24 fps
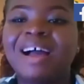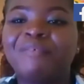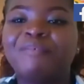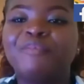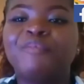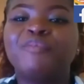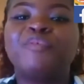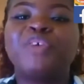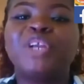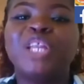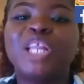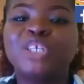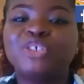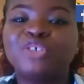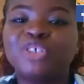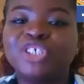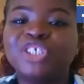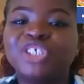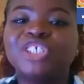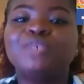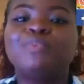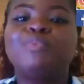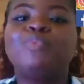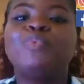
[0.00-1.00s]
have
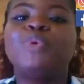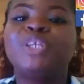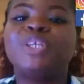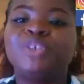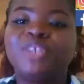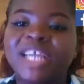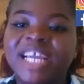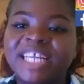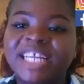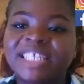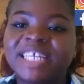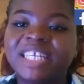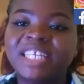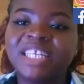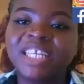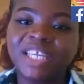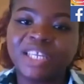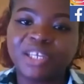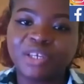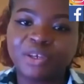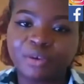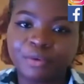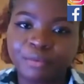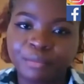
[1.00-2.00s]
relationship with United
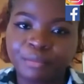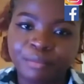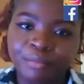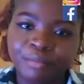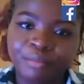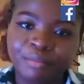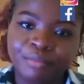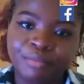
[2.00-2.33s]
Kingdom.